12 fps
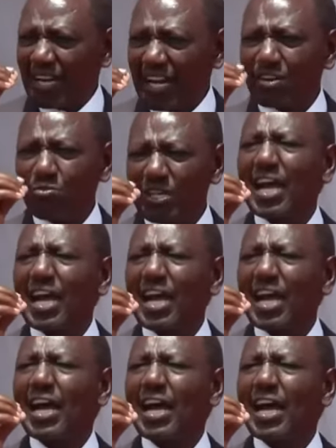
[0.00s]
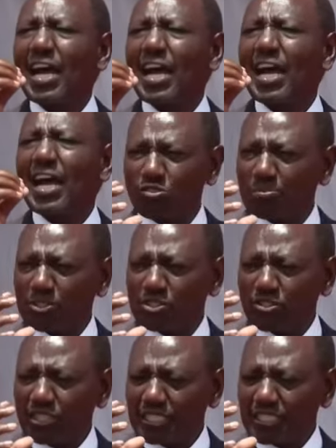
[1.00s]
and we are fashioning those
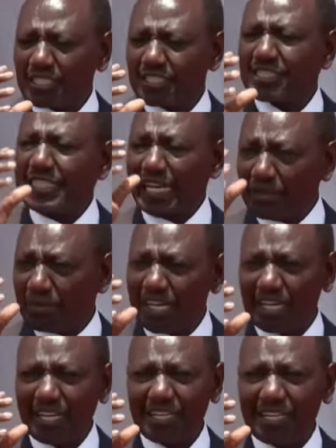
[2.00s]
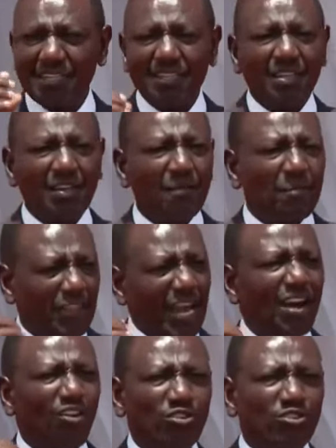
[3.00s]
opportunities deliberately, but
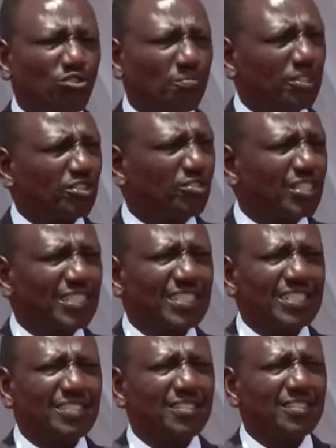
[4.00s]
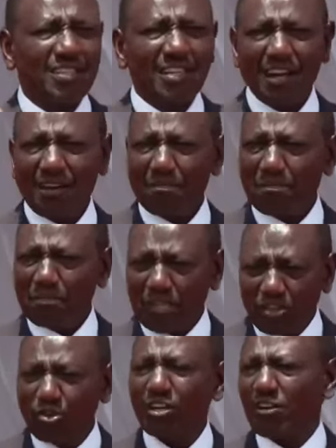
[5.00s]
there are also opportunities
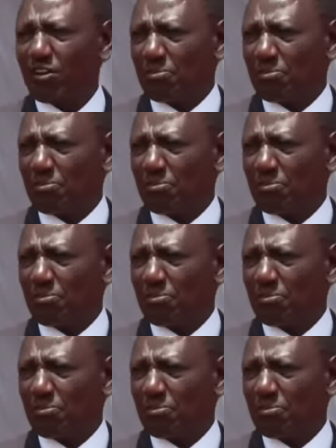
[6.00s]
beyond our